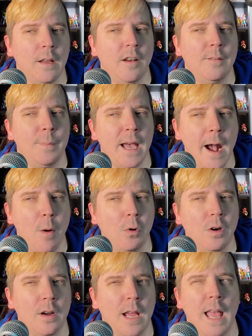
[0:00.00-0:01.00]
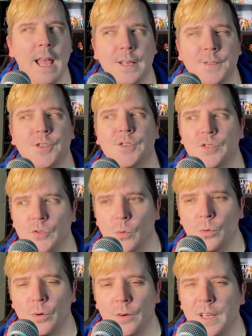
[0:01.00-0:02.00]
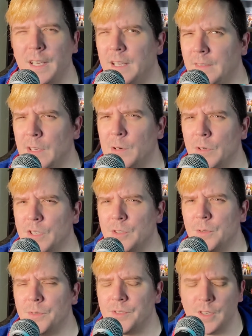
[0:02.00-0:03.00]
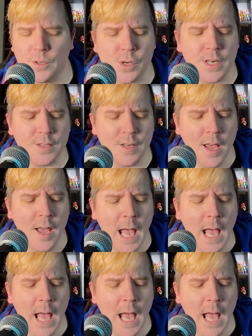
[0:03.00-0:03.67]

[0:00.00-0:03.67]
of Power as a sword in the original series.